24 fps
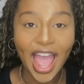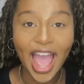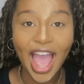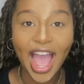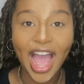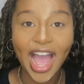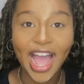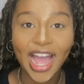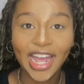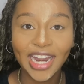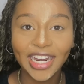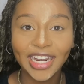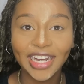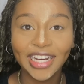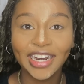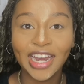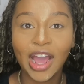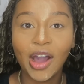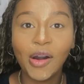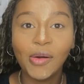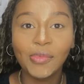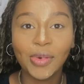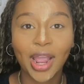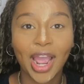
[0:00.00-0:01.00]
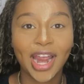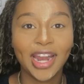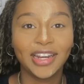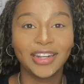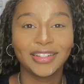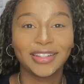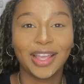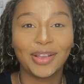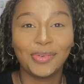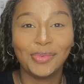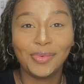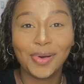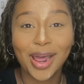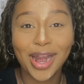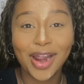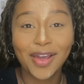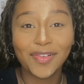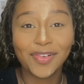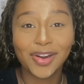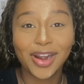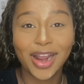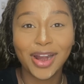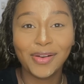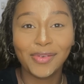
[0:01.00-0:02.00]
and now I'm kind of just like,
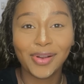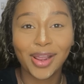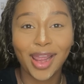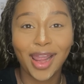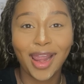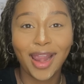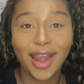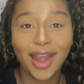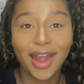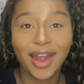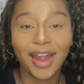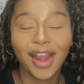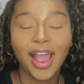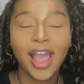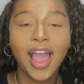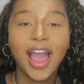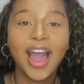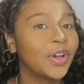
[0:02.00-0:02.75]
whatever, I don't care.